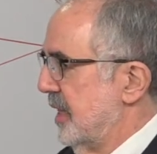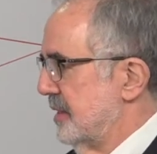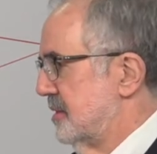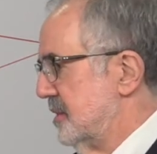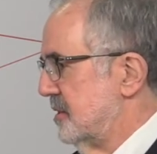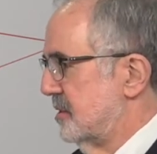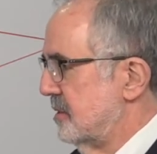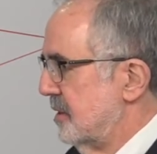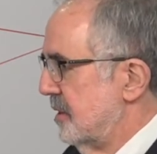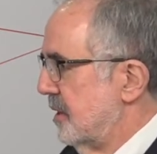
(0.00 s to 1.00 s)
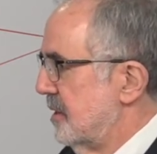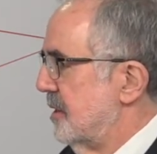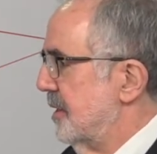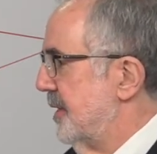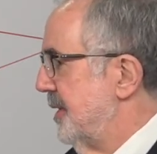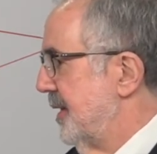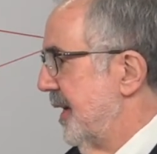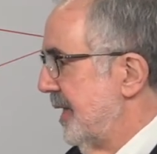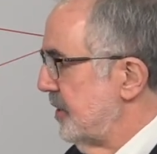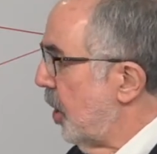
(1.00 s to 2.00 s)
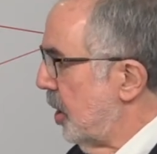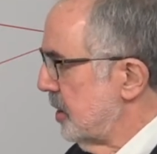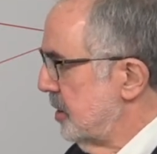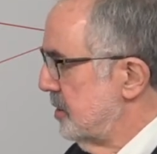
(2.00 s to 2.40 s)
that is ad hoc